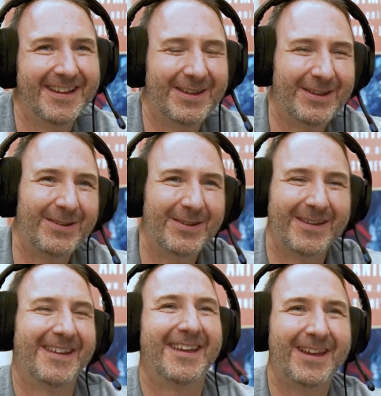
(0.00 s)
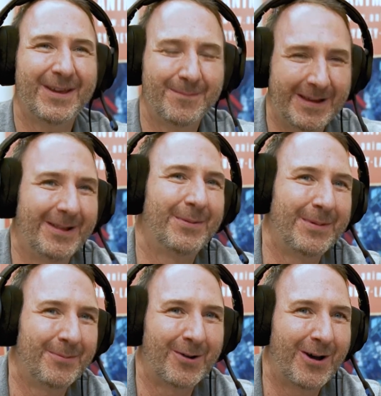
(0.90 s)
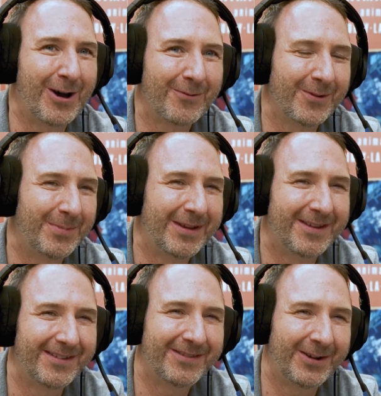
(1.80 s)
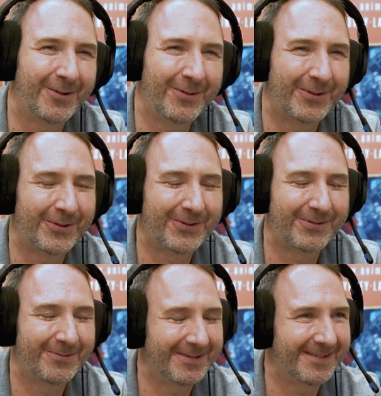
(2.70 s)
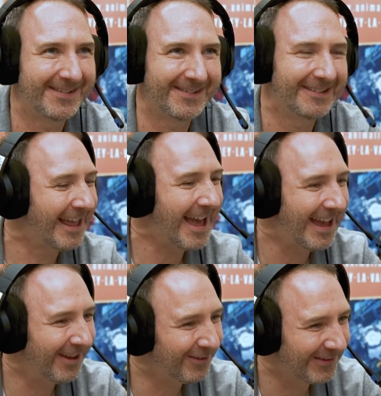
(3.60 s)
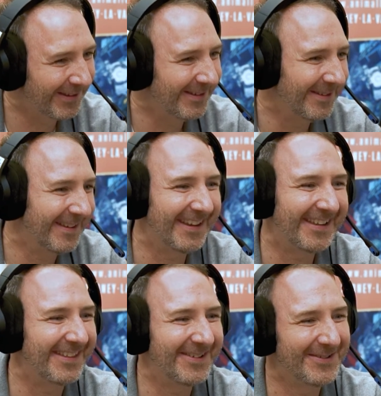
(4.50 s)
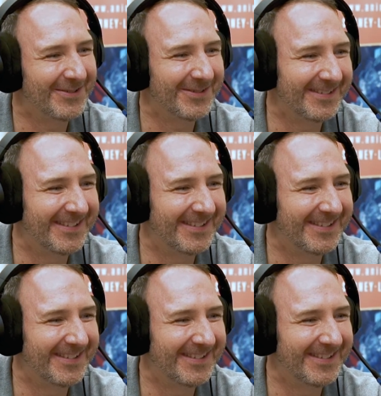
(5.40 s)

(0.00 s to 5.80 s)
it it can be a little bit more awkward because you know there's lags and and there's